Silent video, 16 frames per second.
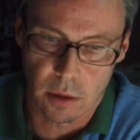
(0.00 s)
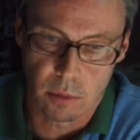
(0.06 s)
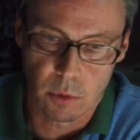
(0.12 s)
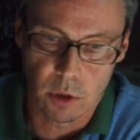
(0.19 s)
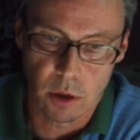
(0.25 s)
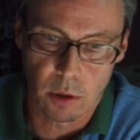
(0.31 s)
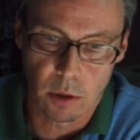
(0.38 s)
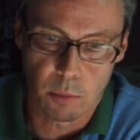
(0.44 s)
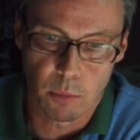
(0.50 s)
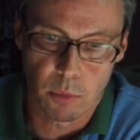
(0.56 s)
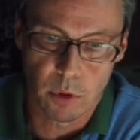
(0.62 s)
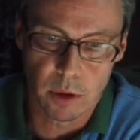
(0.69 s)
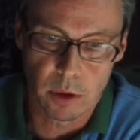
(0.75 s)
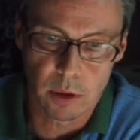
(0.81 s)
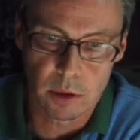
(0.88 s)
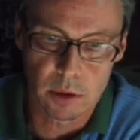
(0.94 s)
then we're going to
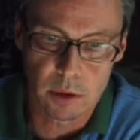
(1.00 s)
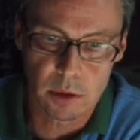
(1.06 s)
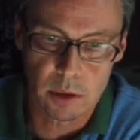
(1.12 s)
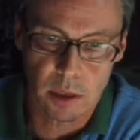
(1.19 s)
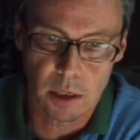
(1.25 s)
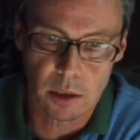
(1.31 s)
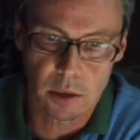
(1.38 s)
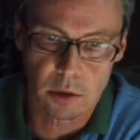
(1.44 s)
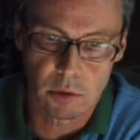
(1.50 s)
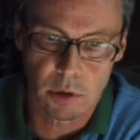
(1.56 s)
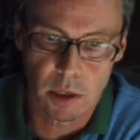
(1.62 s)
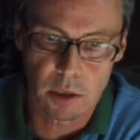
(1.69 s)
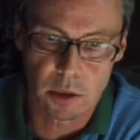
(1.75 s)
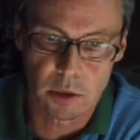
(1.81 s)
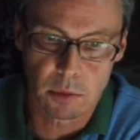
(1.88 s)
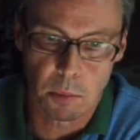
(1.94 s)
bring the
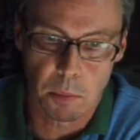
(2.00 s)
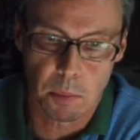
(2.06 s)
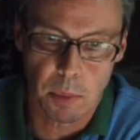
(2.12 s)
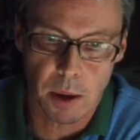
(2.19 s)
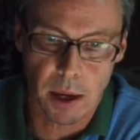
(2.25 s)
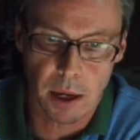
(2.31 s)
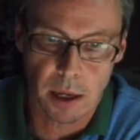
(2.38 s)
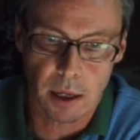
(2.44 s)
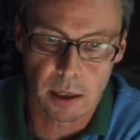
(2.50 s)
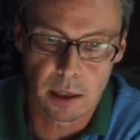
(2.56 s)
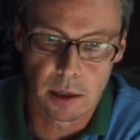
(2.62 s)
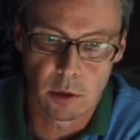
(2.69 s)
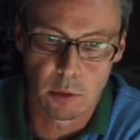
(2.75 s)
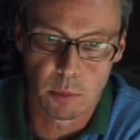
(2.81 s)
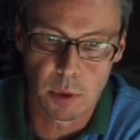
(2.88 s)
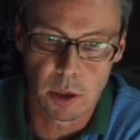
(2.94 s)
saturation back a
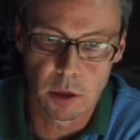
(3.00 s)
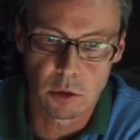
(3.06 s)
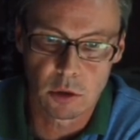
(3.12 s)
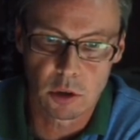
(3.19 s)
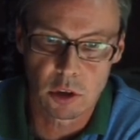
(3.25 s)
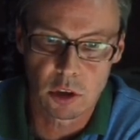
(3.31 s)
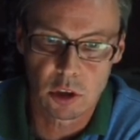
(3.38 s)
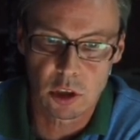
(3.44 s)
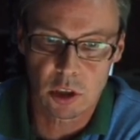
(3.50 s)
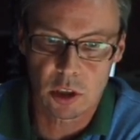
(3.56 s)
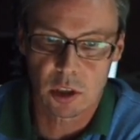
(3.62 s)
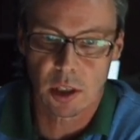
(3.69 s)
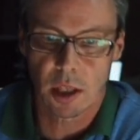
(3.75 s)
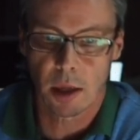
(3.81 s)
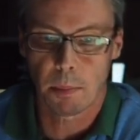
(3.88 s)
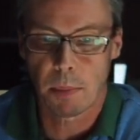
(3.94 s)
little bit, and you can
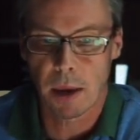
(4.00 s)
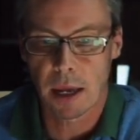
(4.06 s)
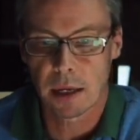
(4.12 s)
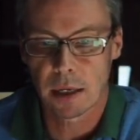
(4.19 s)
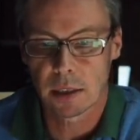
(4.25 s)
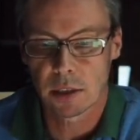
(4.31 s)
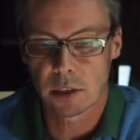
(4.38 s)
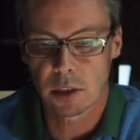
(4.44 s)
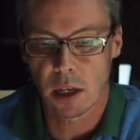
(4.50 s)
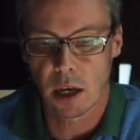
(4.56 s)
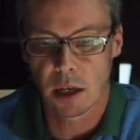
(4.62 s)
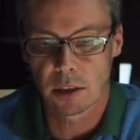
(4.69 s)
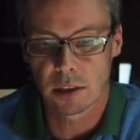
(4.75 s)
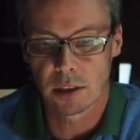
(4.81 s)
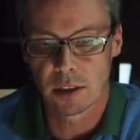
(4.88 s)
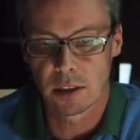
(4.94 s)
just see that banding
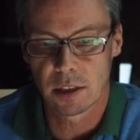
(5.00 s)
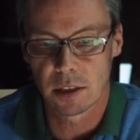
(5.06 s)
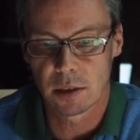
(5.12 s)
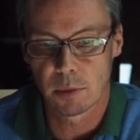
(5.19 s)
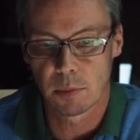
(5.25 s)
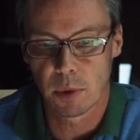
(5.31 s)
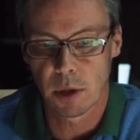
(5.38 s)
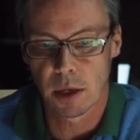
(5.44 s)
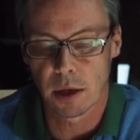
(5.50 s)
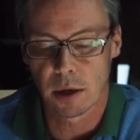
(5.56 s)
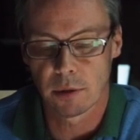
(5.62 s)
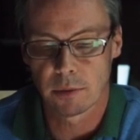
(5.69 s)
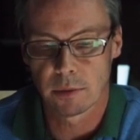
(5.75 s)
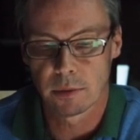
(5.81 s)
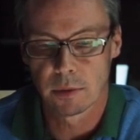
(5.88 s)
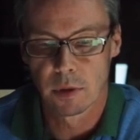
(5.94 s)
starting to
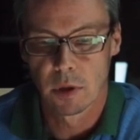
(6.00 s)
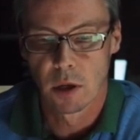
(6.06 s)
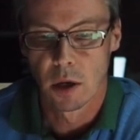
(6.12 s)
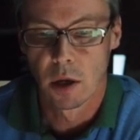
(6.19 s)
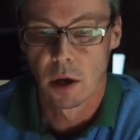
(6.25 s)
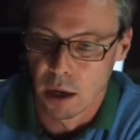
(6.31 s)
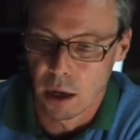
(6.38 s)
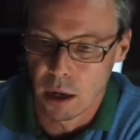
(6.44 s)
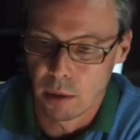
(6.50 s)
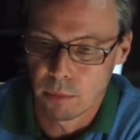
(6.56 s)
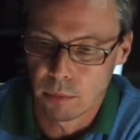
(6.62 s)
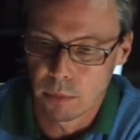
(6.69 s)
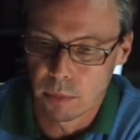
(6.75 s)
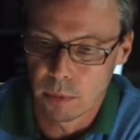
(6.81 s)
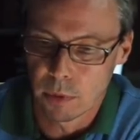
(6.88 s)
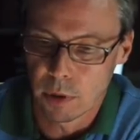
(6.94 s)
disappear.
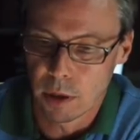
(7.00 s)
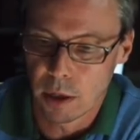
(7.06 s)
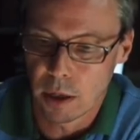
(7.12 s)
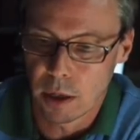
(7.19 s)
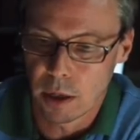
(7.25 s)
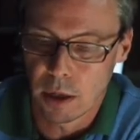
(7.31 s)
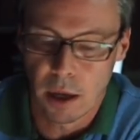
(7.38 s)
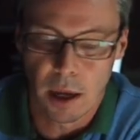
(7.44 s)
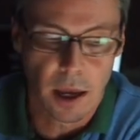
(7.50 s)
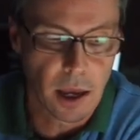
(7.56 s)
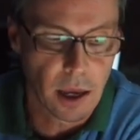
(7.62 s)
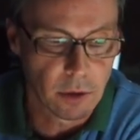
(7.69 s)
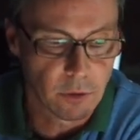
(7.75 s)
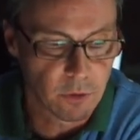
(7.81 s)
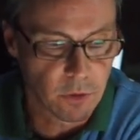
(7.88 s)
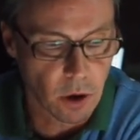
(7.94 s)
And
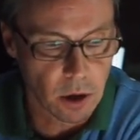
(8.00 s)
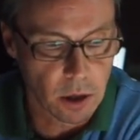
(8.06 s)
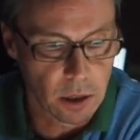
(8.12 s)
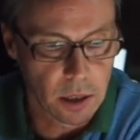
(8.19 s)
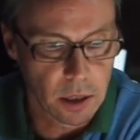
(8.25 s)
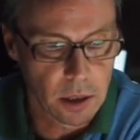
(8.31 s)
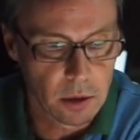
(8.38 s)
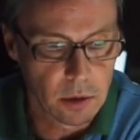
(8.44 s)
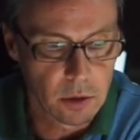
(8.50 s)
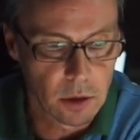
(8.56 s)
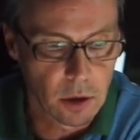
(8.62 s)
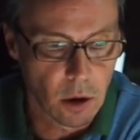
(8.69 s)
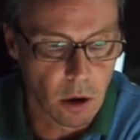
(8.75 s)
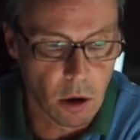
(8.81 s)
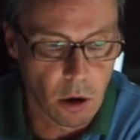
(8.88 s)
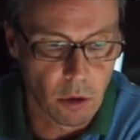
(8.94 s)
finally
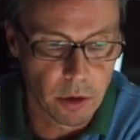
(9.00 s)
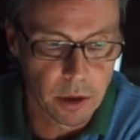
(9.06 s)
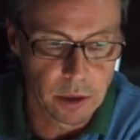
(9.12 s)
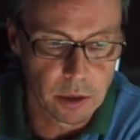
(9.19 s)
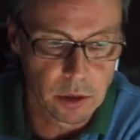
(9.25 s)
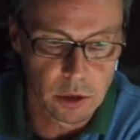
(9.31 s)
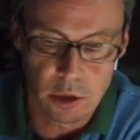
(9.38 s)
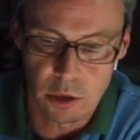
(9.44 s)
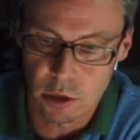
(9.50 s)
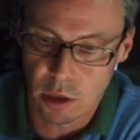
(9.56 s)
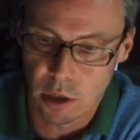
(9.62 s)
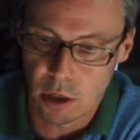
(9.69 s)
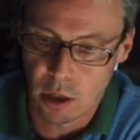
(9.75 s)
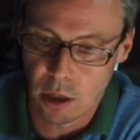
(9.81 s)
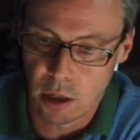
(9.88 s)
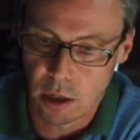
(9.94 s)
the
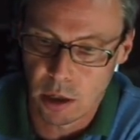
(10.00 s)
orange,